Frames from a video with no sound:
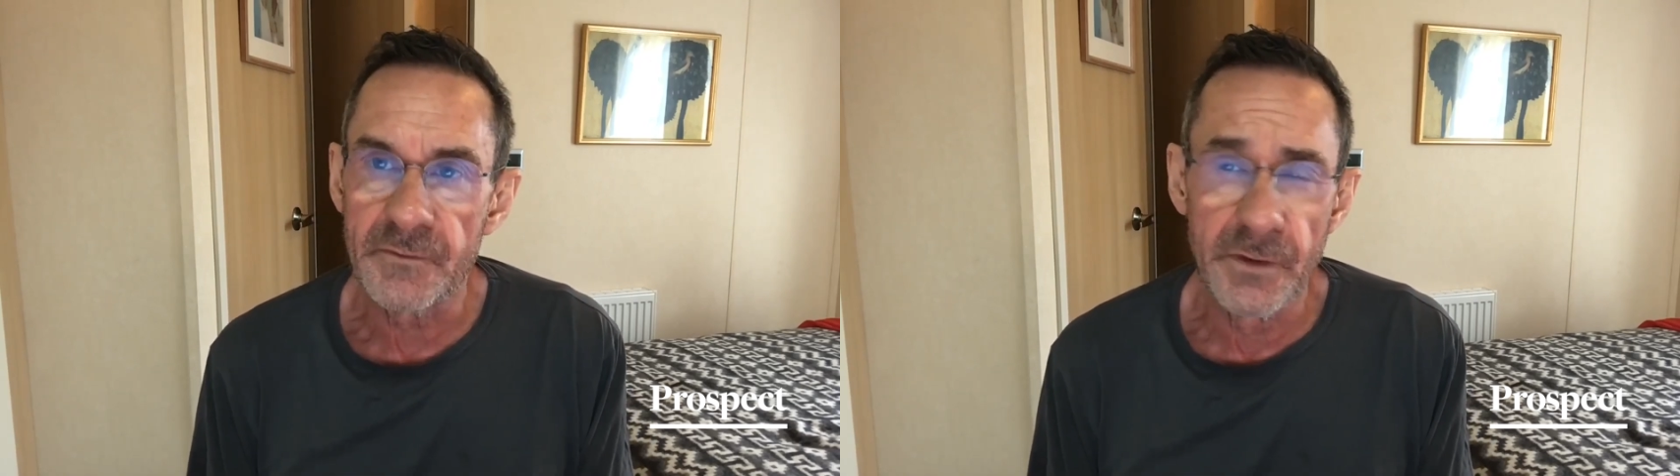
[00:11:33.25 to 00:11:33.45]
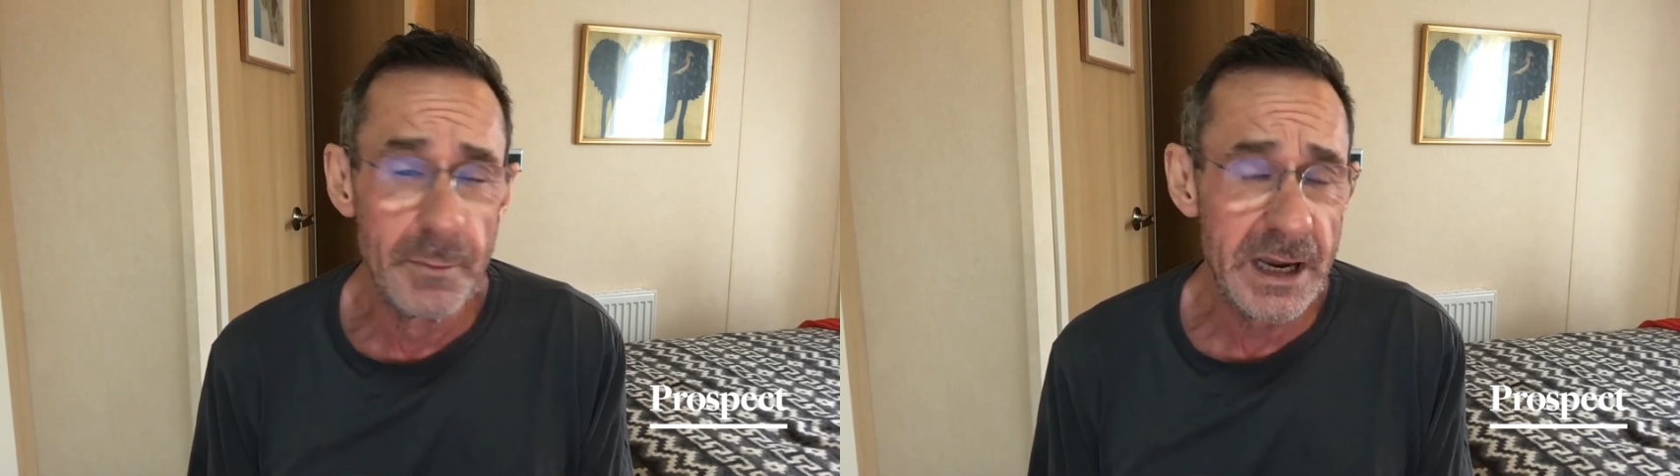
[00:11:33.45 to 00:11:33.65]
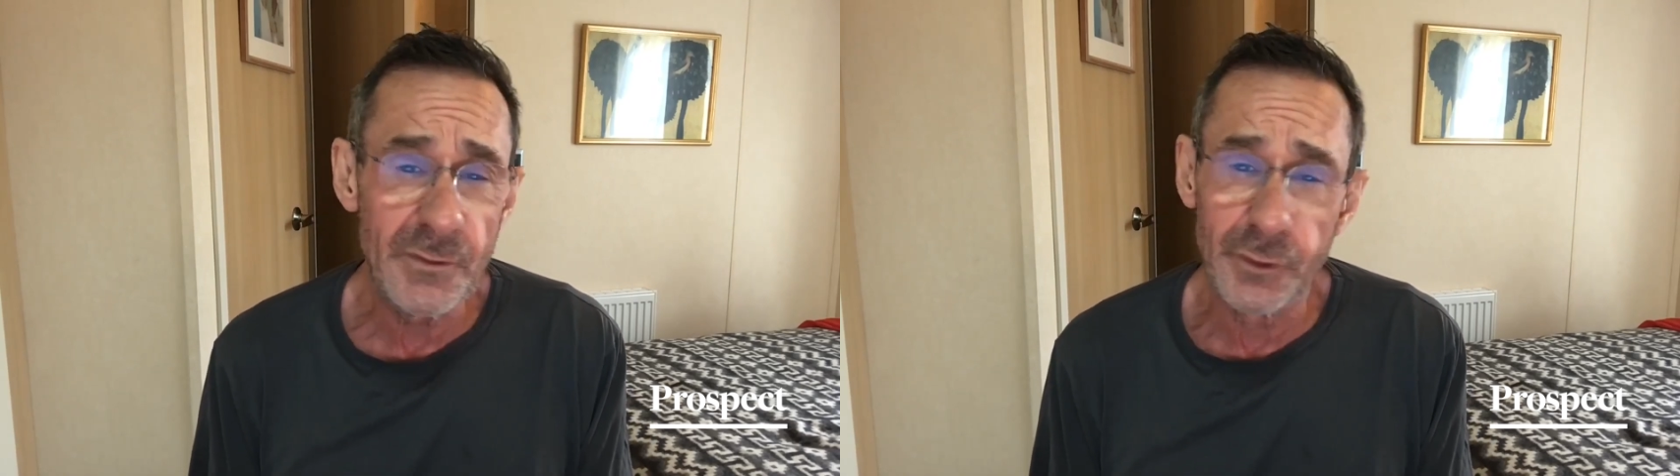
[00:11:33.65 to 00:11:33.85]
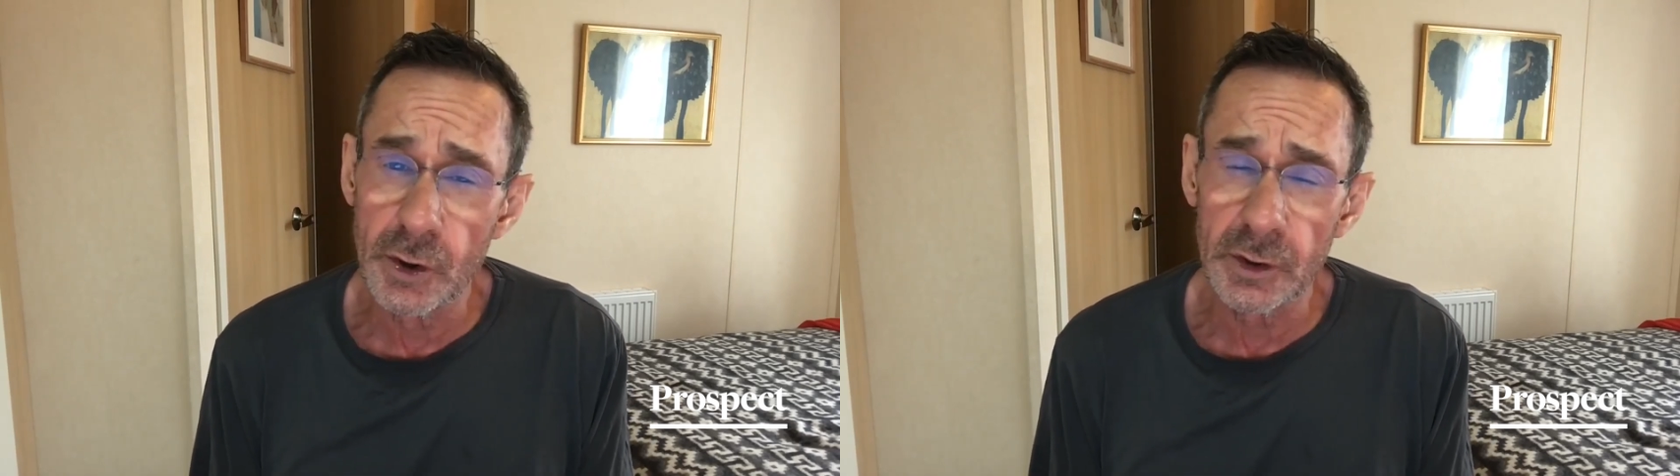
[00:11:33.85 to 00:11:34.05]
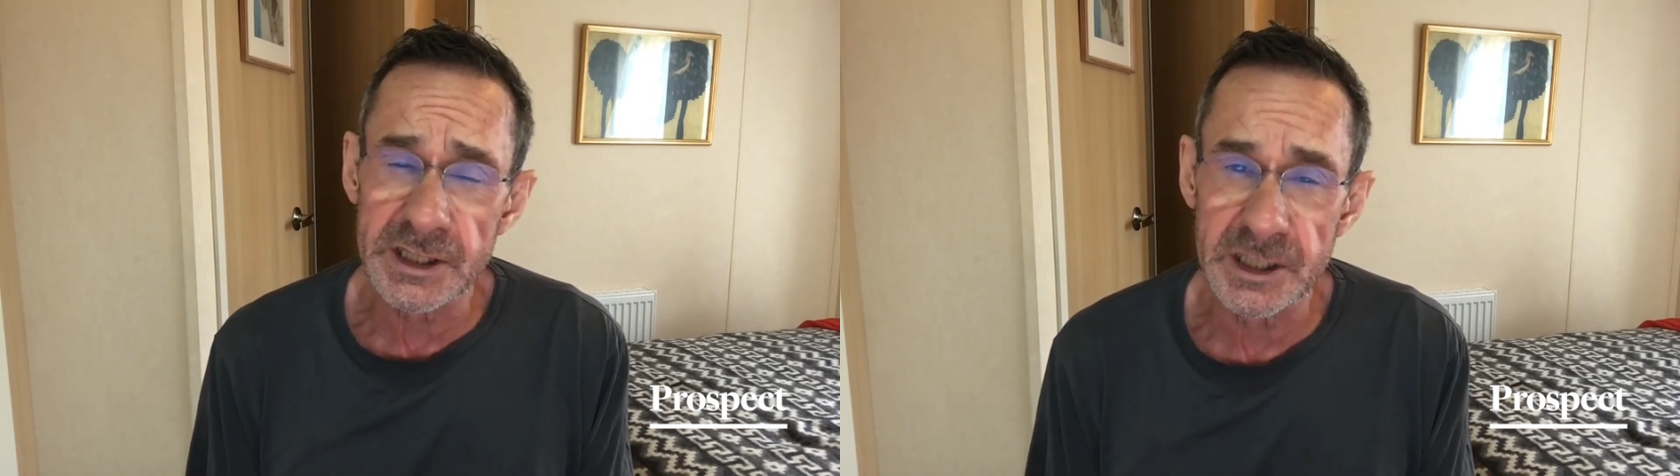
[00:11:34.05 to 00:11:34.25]
for me,
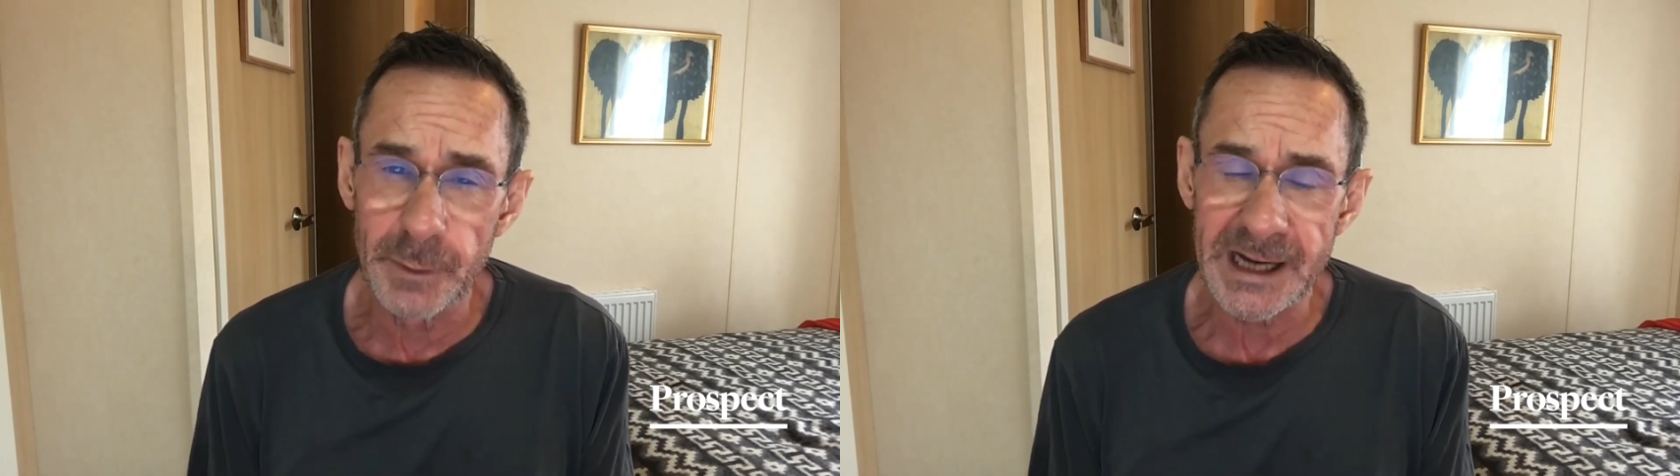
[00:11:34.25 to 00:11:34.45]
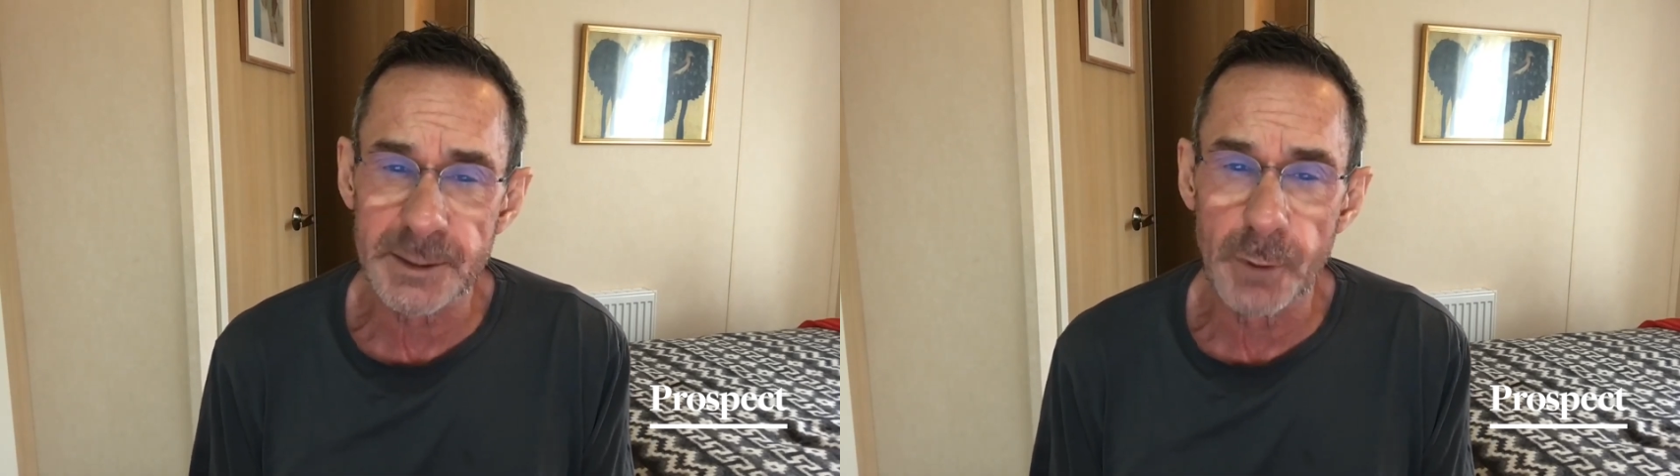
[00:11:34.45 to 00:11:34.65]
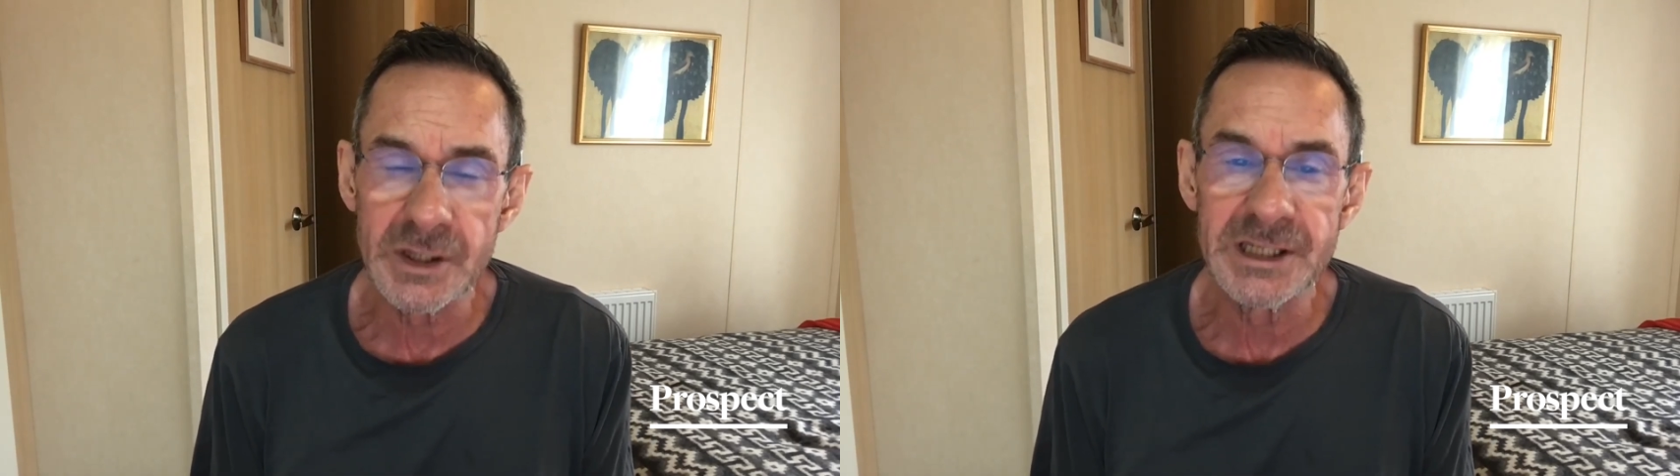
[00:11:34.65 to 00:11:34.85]
fruitless debate about